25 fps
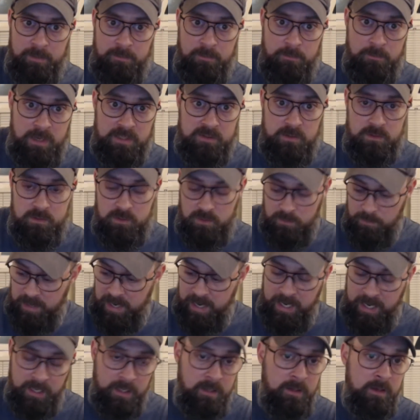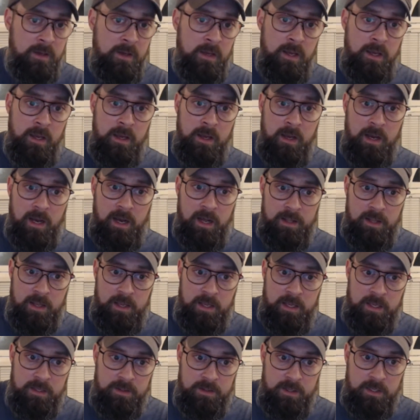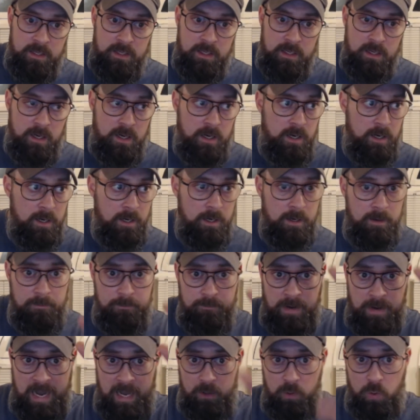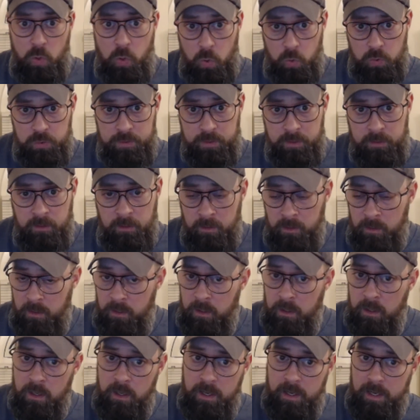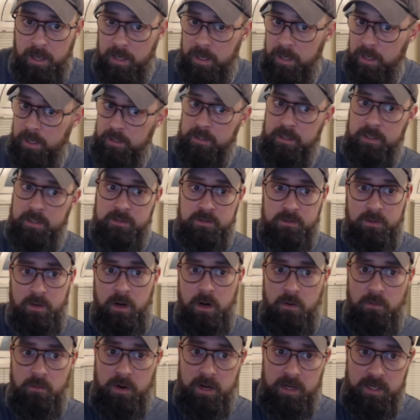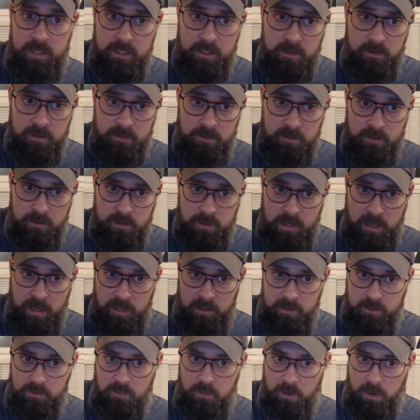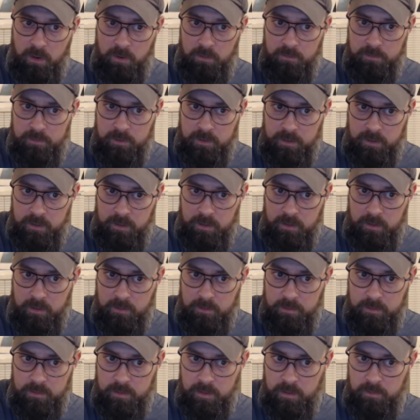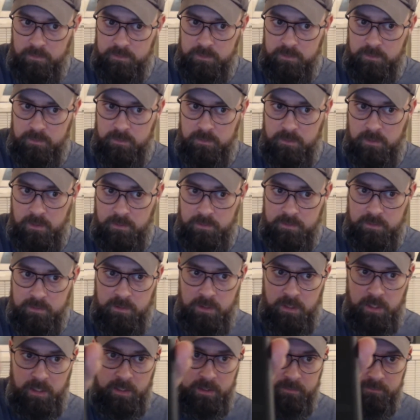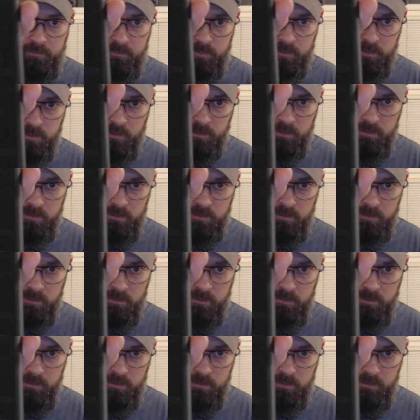messenger bag, in the bottle holder, and it's already got. Oh, there you go. That was kind of good